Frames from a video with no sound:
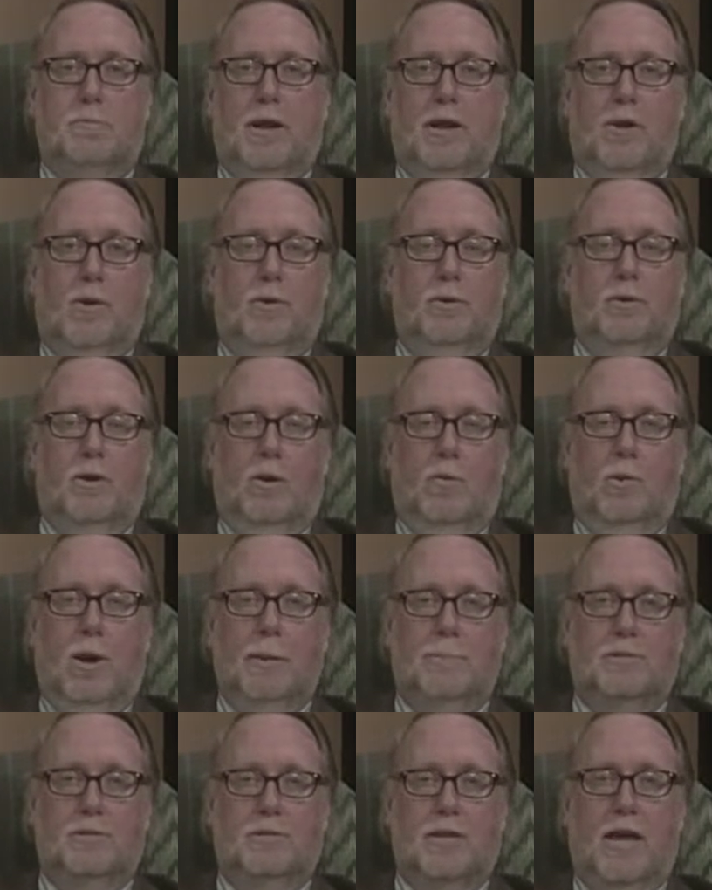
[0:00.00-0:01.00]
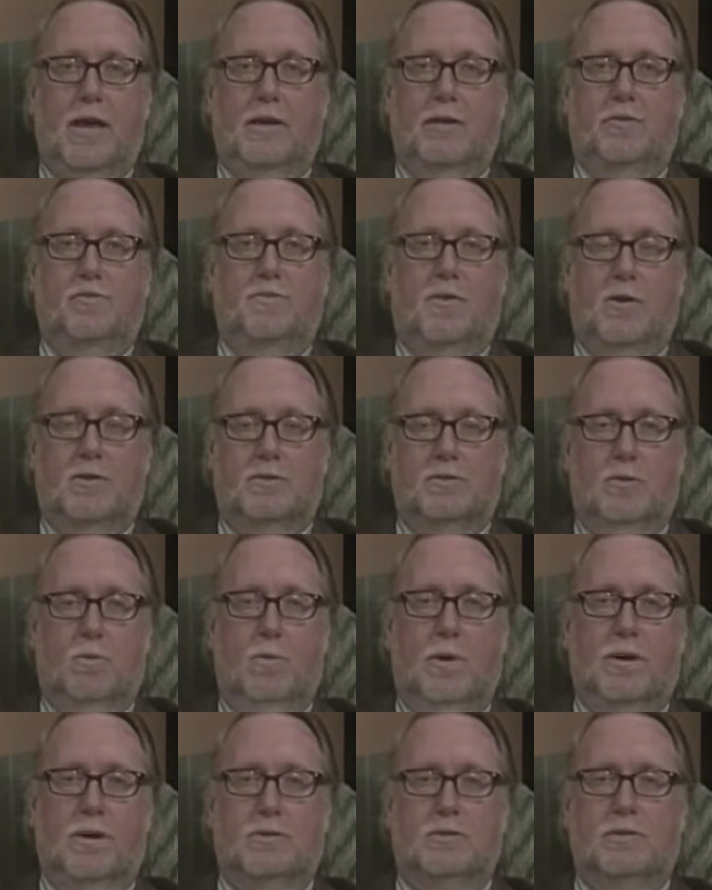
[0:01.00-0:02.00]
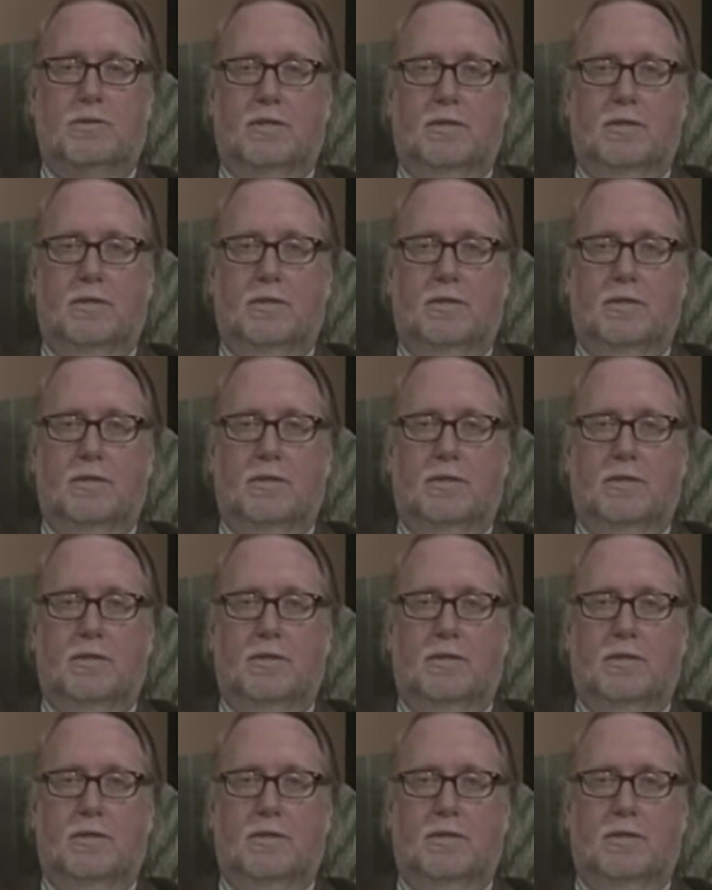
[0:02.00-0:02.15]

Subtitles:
by going to our website as far as the winners